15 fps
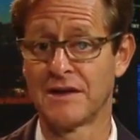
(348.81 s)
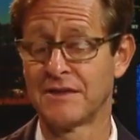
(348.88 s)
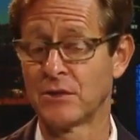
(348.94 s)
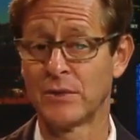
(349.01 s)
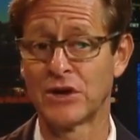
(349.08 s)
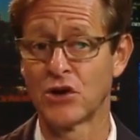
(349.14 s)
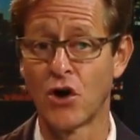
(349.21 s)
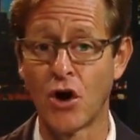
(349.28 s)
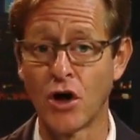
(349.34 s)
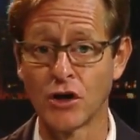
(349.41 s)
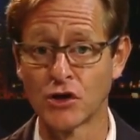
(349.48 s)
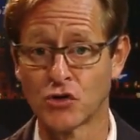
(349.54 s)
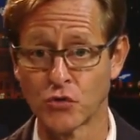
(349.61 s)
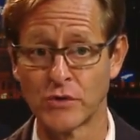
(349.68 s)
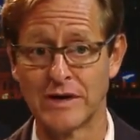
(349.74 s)
Now I think we can
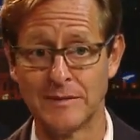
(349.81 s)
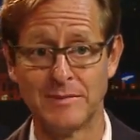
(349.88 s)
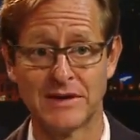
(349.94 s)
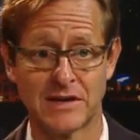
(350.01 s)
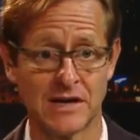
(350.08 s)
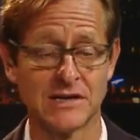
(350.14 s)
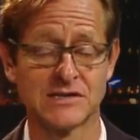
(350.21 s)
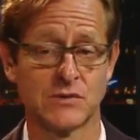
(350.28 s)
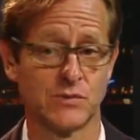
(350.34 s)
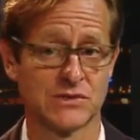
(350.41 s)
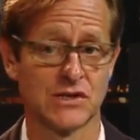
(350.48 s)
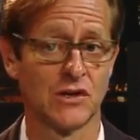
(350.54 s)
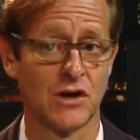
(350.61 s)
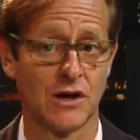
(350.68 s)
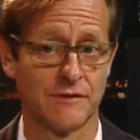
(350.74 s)
all agree because it
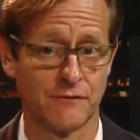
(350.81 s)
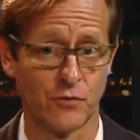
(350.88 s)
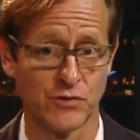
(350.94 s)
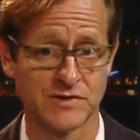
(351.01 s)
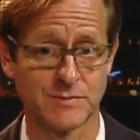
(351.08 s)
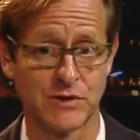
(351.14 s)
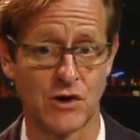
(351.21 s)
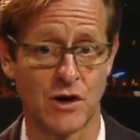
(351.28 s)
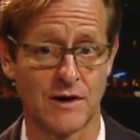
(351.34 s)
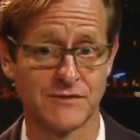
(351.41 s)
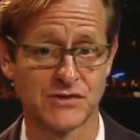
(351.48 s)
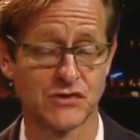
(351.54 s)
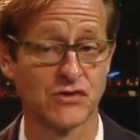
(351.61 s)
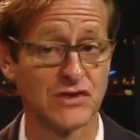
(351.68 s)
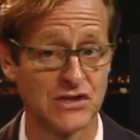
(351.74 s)
was a law enforcement
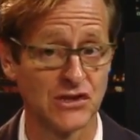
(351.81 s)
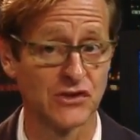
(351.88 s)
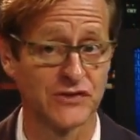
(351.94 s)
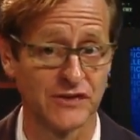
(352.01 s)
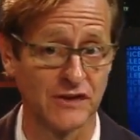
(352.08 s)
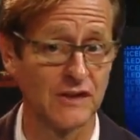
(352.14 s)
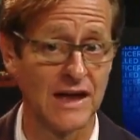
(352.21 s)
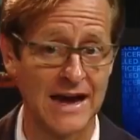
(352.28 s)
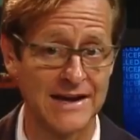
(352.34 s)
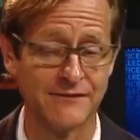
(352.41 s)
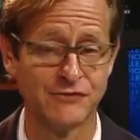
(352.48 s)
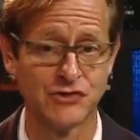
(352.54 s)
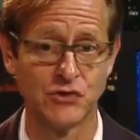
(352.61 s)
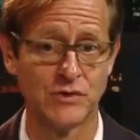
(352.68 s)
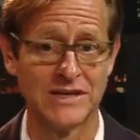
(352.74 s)
officer killed in the
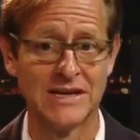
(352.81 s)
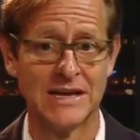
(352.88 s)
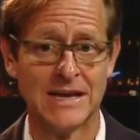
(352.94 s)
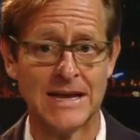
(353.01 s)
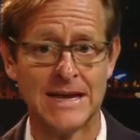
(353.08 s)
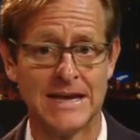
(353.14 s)
line of duty,